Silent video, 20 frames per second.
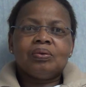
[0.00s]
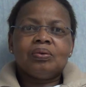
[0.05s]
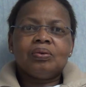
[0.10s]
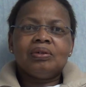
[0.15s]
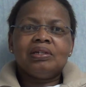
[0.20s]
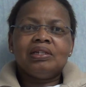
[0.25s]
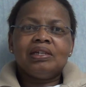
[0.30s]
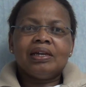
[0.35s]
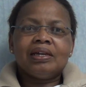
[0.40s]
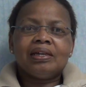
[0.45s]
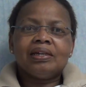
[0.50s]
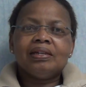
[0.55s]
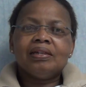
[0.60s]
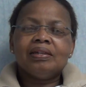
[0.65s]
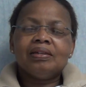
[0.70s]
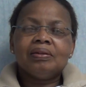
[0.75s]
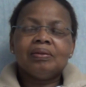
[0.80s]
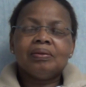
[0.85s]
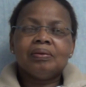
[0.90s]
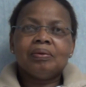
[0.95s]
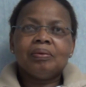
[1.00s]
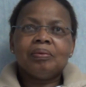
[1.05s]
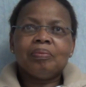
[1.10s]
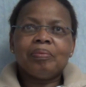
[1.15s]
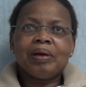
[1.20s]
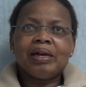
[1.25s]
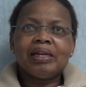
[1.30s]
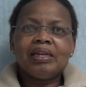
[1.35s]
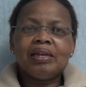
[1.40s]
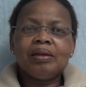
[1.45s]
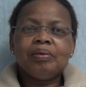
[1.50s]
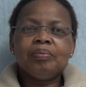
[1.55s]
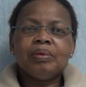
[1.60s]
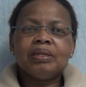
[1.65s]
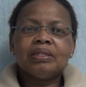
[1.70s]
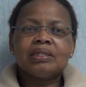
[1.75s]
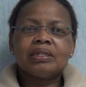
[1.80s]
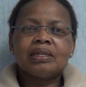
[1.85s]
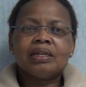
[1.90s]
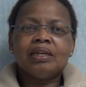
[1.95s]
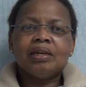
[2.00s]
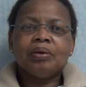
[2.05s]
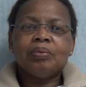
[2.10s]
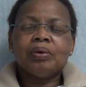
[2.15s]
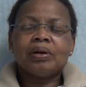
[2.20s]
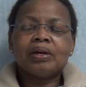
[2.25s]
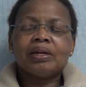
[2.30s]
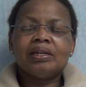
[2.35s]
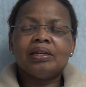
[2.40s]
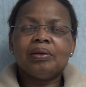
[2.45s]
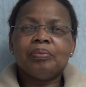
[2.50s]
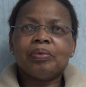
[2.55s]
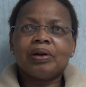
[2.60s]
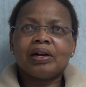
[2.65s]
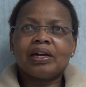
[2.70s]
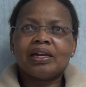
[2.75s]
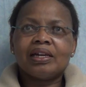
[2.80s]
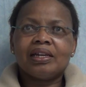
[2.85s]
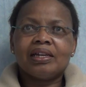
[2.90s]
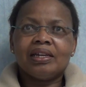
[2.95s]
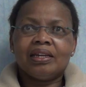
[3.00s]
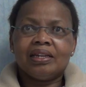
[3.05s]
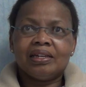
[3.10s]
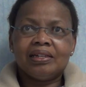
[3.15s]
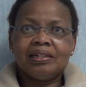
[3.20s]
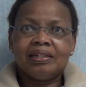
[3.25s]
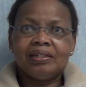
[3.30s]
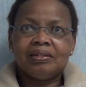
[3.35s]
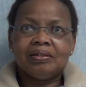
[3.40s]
Good day. My name is Kilebogile Mokgele.